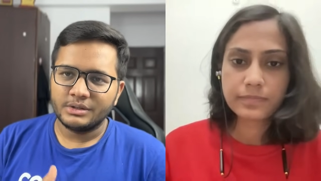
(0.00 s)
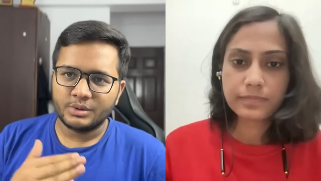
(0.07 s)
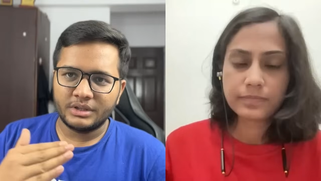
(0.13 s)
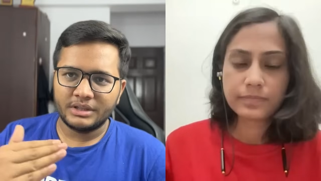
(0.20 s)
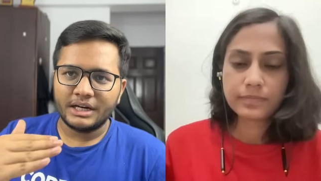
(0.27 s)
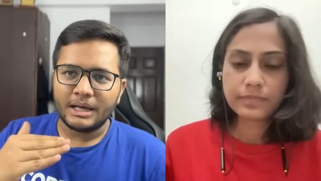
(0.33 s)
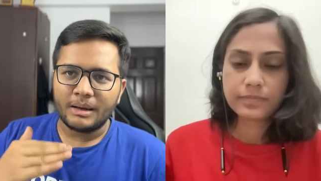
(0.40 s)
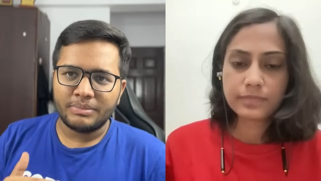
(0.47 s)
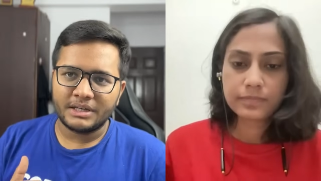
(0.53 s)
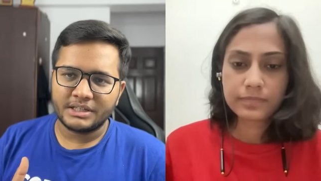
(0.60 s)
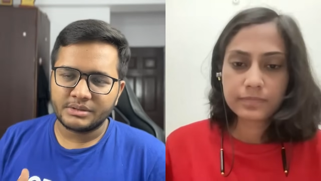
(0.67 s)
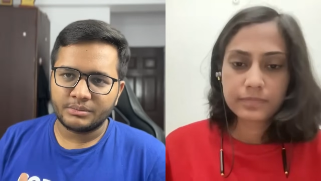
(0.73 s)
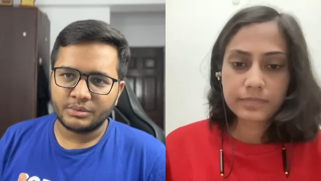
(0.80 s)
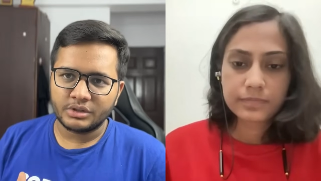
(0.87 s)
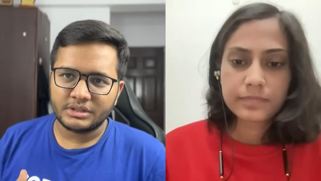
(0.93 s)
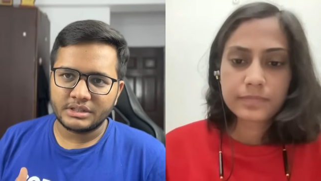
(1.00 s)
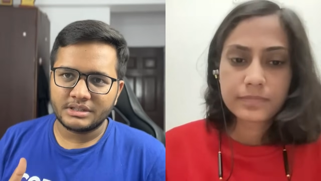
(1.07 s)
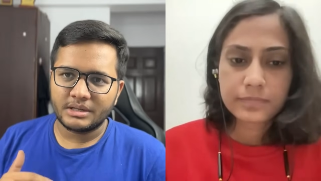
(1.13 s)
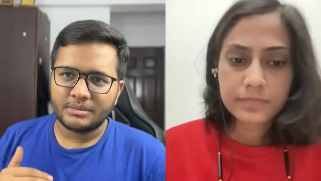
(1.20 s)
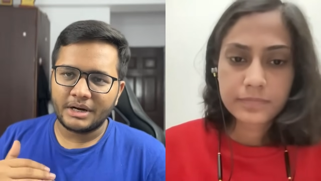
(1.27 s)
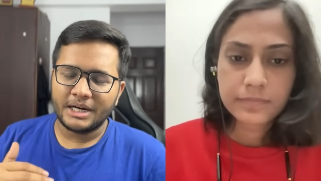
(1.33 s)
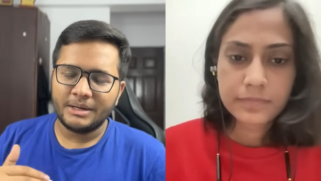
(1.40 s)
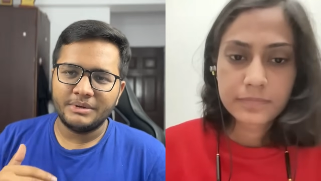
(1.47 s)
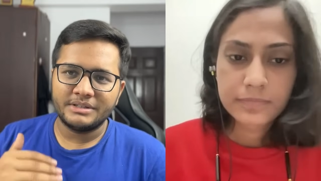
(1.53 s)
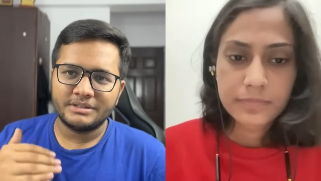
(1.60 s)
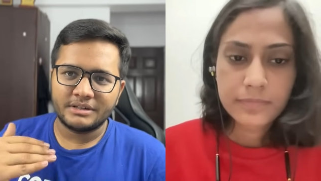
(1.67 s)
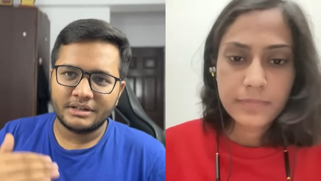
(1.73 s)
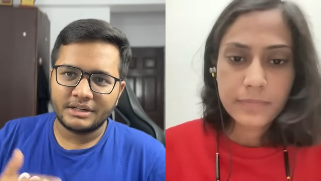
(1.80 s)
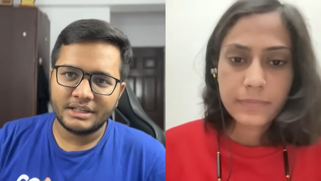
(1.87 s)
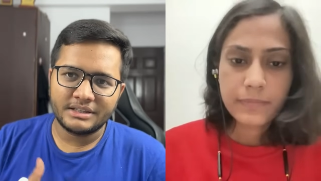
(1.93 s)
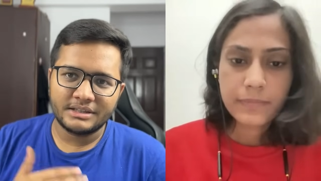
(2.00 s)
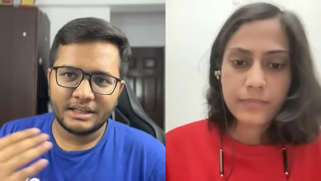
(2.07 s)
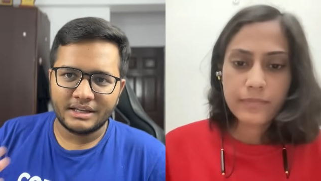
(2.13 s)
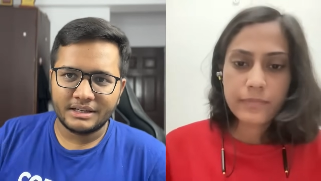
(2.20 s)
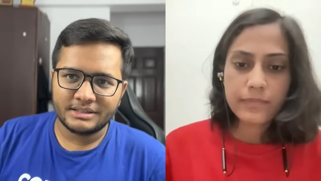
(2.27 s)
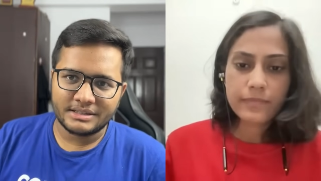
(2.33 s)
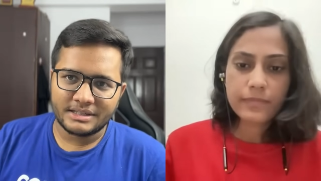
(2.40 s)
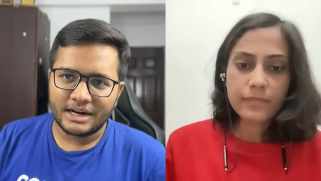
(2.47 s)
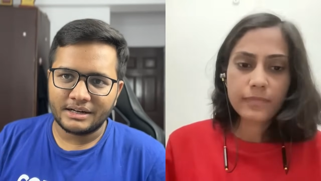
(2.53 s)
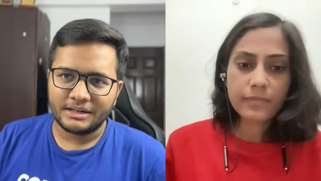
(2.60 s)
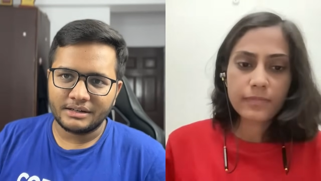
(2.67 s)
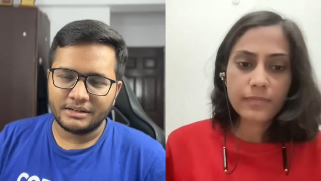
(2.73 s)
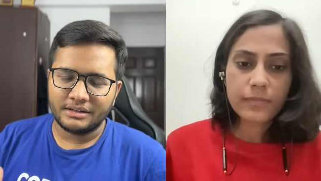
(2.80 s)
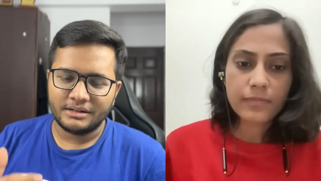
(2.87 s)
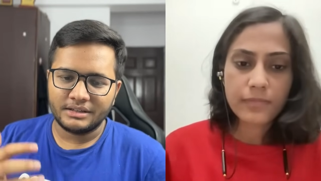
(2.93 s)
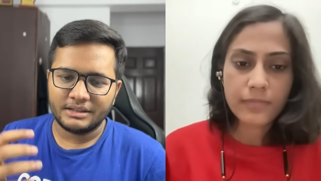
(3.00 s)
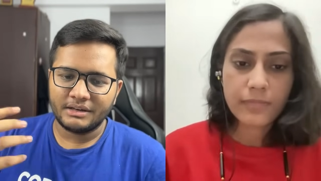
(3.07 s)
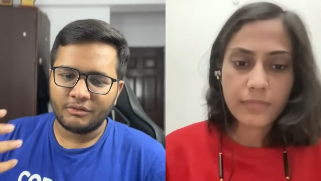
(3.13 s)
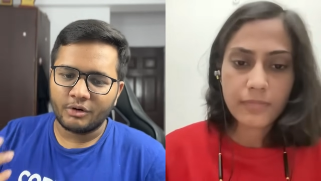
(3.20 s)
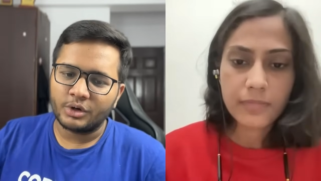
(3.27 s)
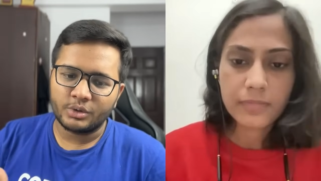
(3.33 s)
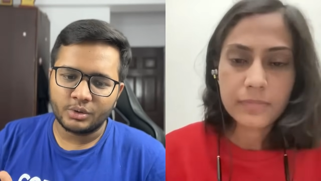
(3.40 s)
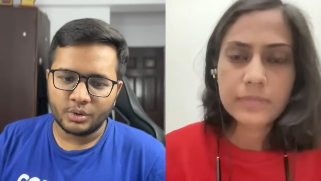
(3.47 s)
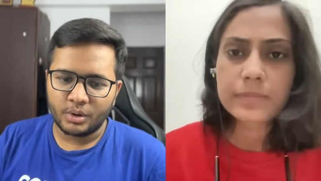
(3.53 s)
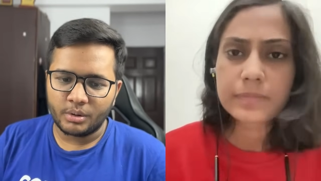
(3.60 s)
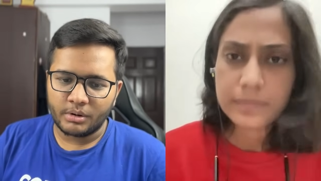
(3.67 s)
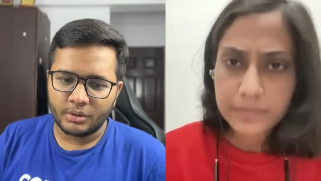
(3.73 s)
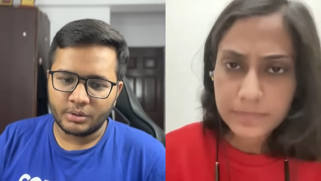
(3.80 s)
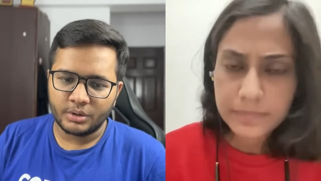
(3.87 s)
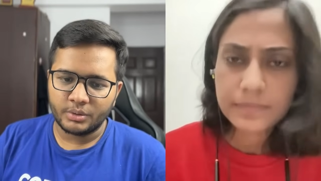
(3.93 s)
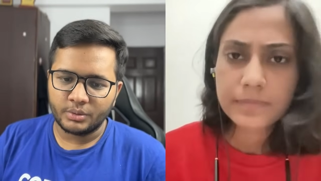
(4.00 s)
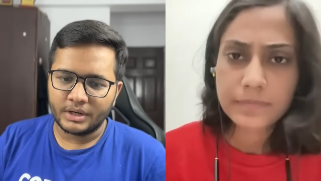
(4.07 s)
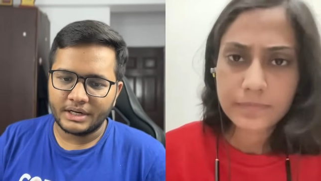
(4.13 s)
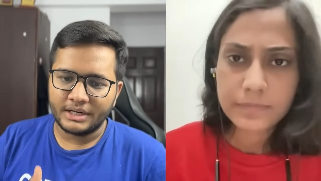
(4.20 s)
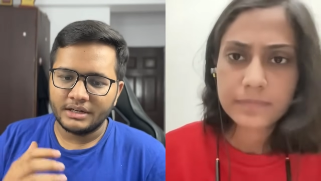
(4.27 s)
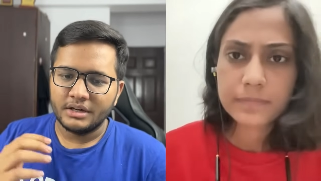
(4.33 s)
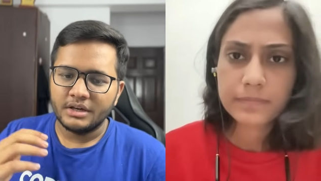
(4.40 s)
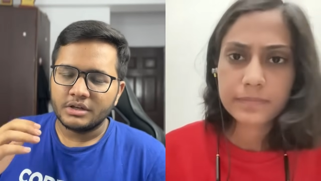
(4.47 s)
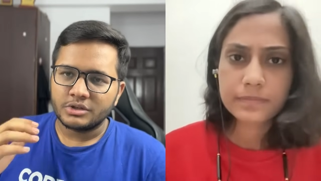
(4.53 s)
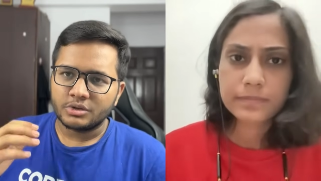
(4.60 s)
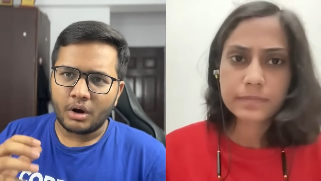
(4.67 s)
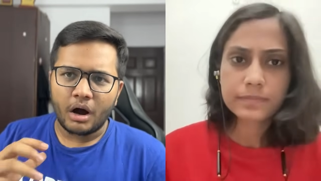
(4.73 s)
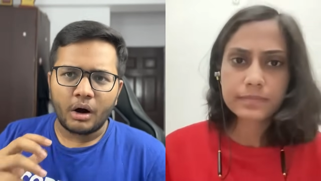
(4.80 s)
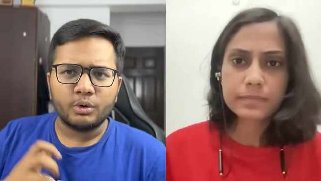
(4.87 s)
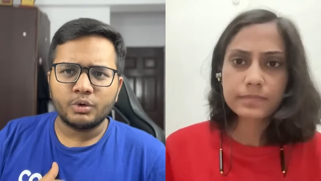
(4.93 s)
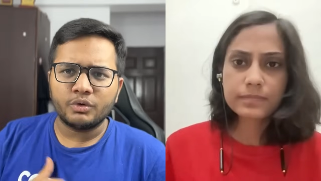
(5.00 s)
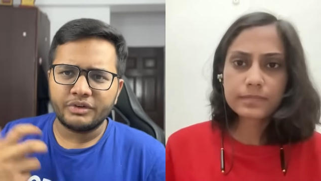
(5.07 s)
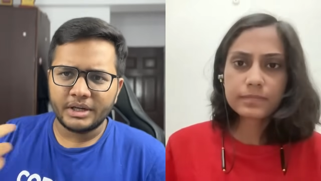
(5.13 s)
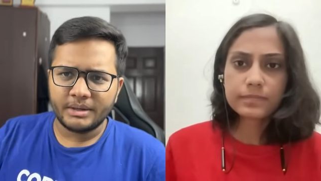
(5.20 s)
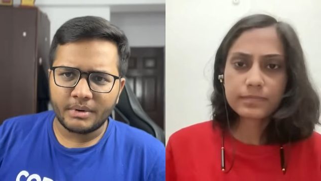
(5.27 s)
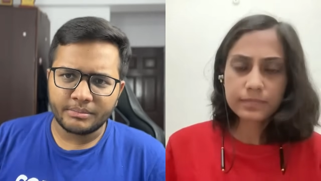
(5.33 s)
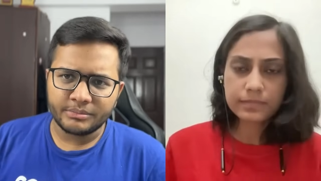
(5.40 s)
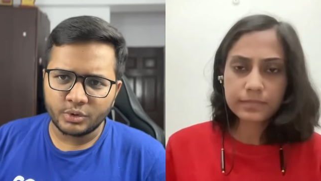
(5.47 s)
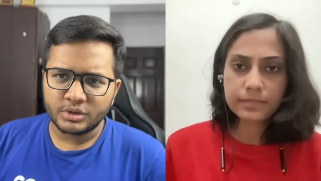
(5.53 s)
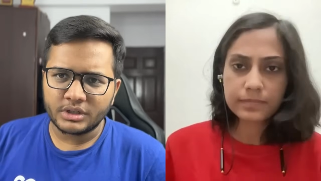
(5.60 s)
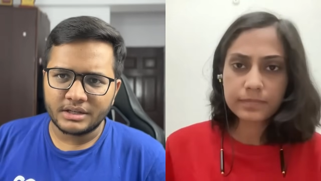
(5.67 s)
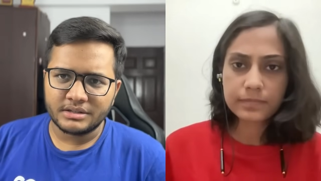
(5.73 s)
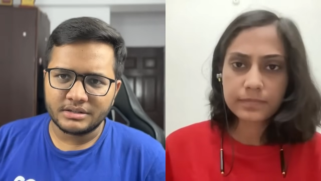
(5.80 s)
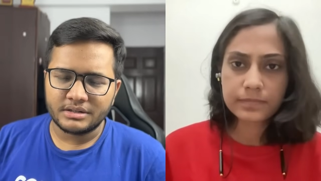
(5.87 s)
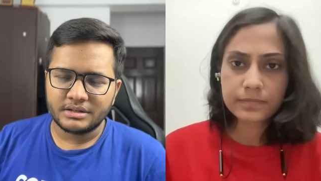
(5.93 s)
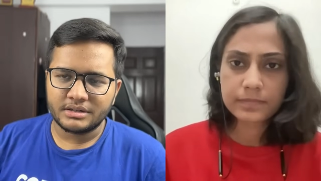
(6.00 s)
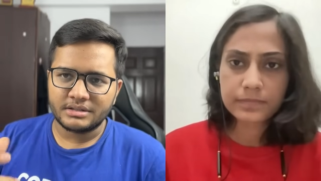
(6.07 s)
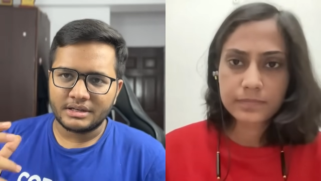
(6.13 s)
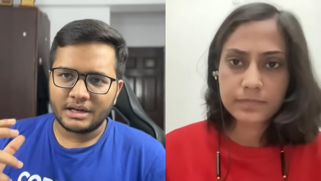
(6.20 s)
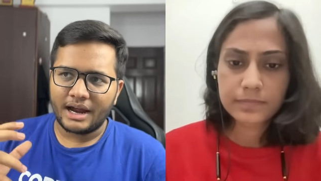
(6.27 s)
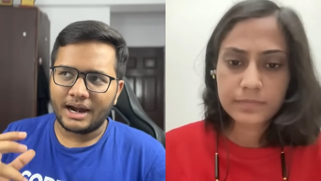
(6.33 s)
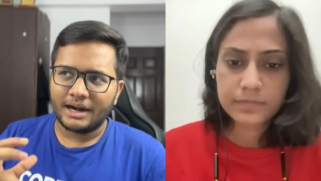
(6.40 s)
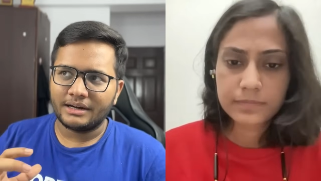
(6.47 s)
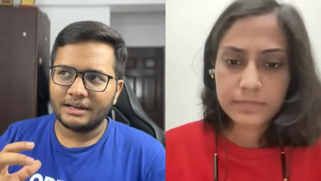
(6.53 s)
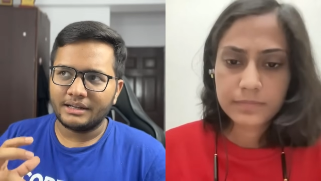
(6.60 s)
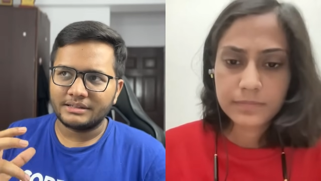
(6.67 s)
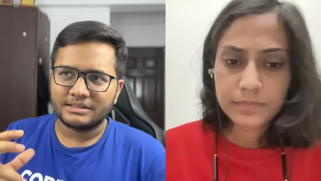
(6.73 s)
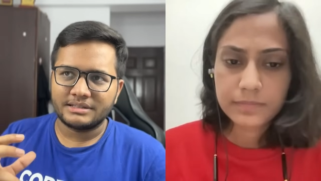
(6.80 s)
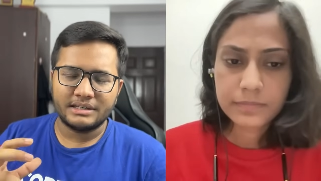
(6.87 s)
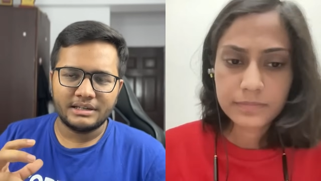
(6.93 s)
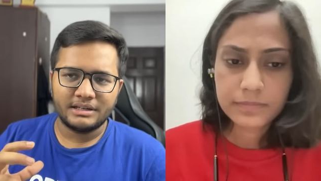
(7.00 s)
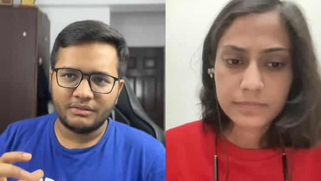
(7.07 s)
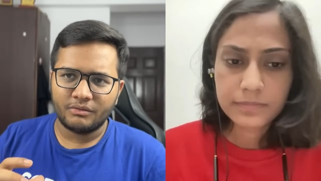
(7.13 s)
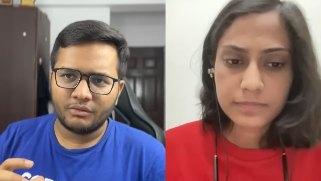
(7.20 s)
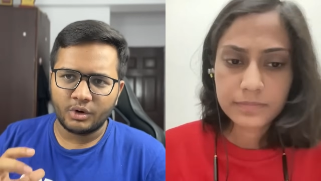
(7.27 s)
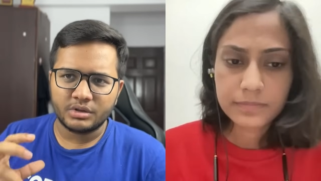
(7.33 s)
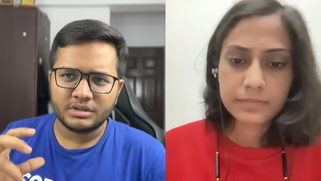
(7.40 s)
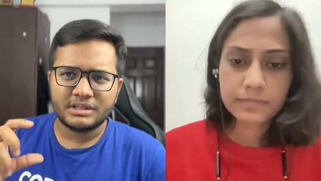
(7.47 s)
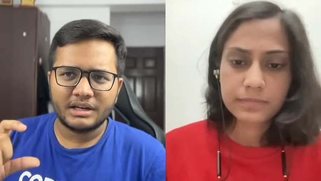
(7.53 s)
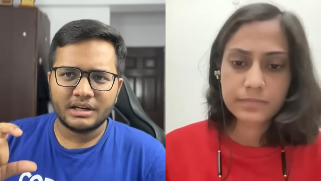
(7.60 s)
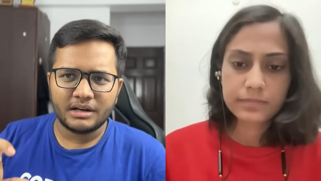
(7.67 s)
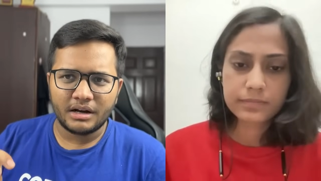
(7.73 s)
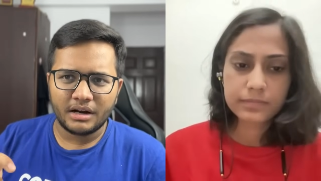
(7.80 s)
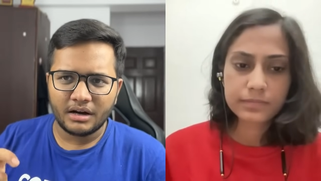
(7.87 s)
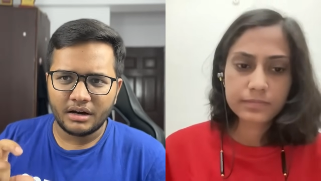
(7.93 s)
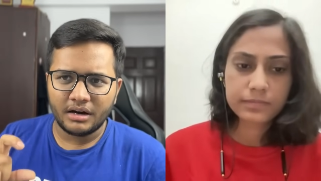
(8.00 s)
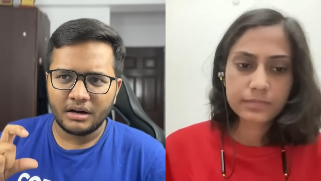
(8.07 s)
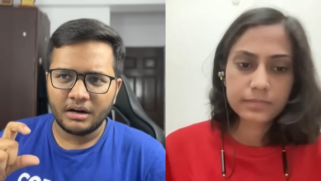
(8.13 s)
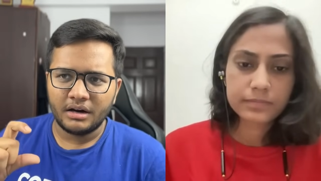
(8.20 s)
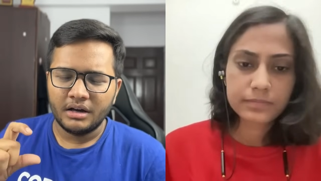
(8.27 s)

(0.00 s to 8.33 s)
Speaker 1: so in that application process there might be certain things that uh, they want to know about you right so how to frame up those answers and let's say was there uh,